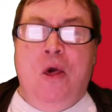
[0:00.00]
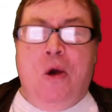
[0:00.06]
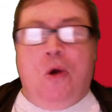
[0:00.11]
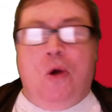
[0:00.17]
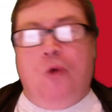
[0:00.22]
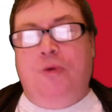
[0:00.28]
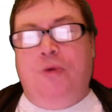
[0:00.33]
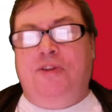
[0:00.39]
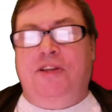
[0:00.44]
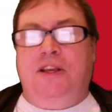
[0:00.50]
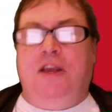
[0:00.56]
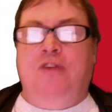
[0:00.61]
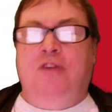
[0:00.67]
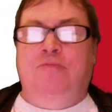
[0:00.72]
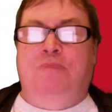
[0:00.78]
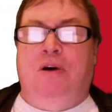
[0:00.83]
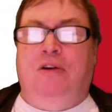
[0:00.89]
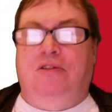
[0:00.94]
or as it
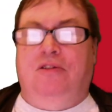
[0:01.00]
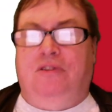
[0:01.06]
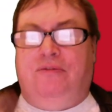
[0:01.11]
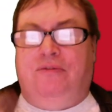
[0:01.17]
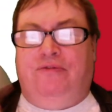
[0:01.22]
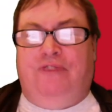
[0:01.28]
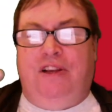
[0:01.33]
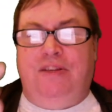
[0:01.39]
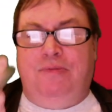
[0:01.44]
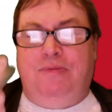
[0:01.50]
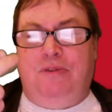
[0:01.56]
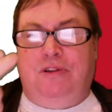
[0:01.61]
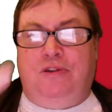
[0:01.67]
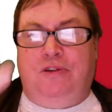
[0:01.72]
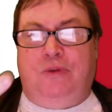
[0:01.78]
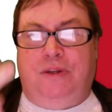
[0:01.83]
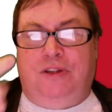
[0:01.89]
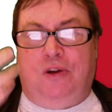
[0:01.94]
goes past on
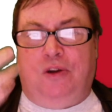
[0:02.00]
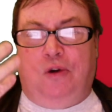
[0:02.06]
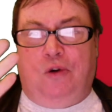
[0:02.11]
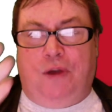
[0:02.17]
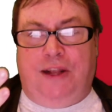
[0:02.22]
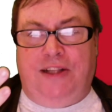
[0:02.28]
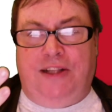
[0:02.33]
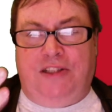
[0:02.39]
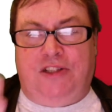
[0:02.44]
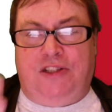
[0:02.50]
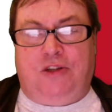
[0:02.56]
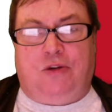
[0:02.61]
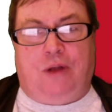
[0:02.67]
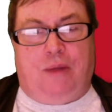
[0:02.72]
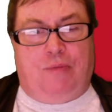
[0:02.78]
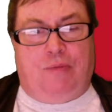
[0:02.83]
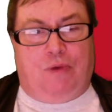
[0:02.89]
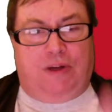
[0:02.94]
Facebook, Twitter, or Instagram.